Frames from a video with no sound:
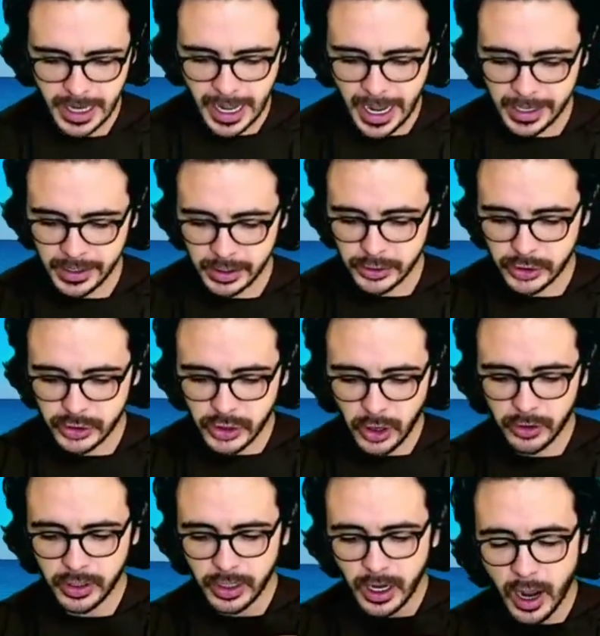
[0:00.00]
And in
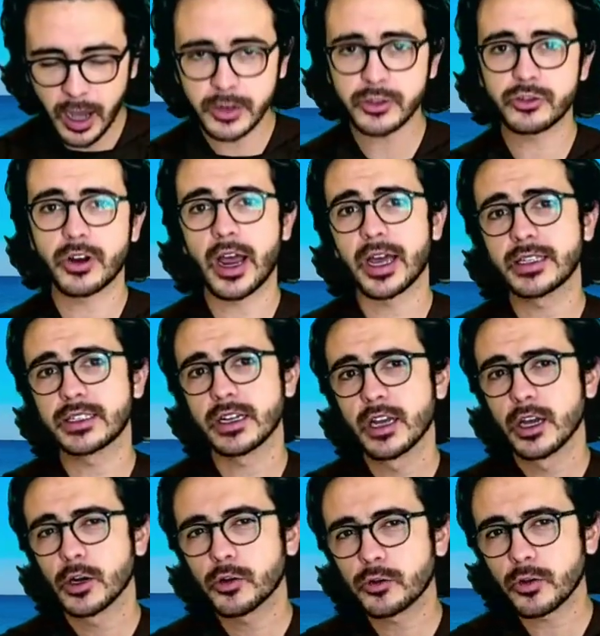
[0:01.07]
stark contrast,
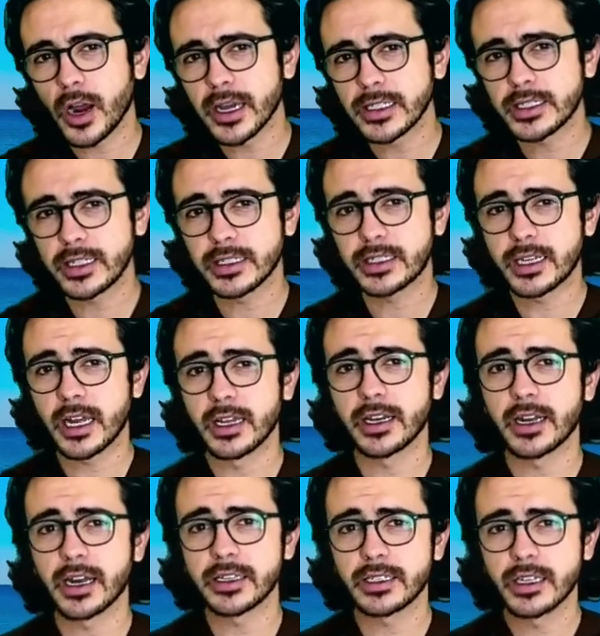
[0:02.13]
Christ is
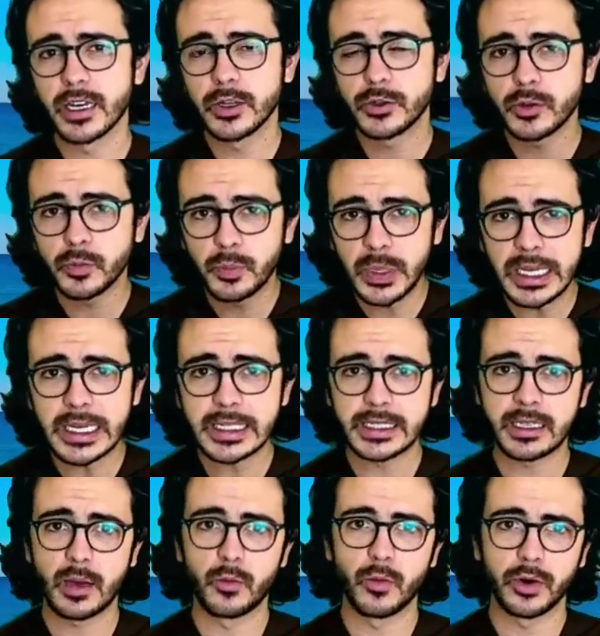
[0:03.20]
telling us to be
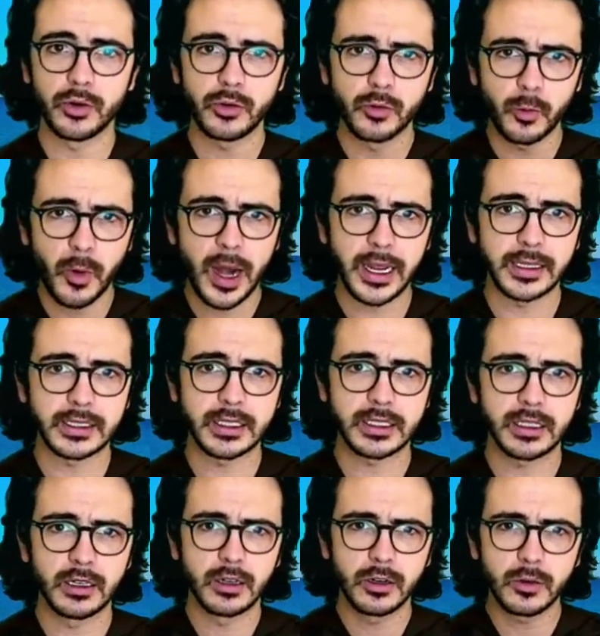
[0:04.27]
someone who
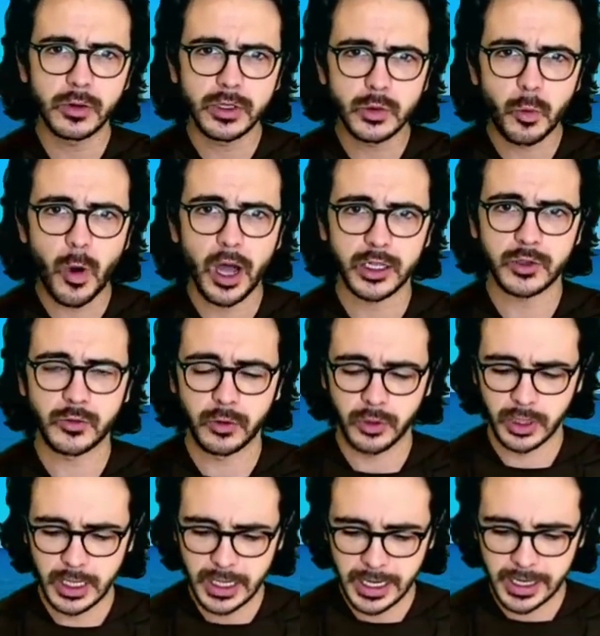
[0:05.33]
waits, who is
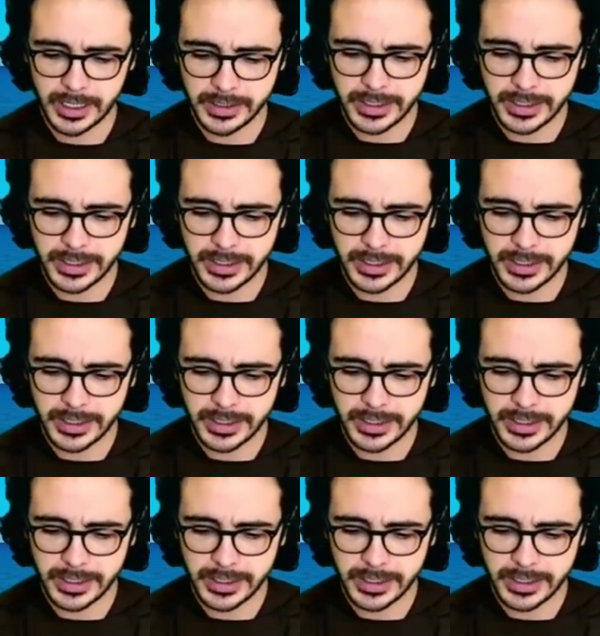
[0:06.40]
watchful and